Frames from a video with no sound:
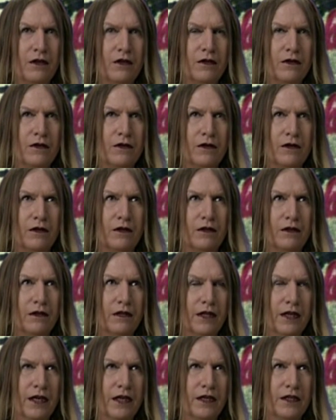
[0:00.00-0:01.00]
or
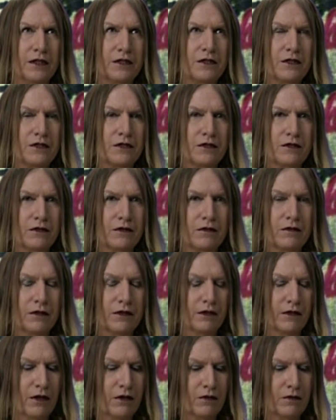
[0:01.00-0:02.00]
as, you
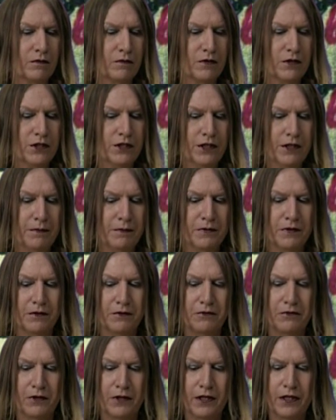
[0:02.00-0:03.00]
know, sheep to
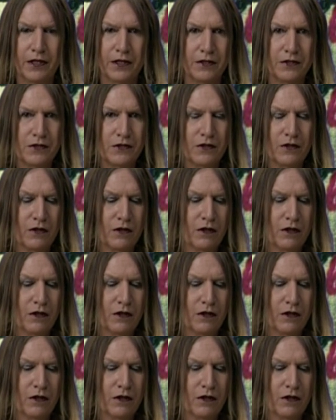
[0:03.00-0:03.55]
fleece.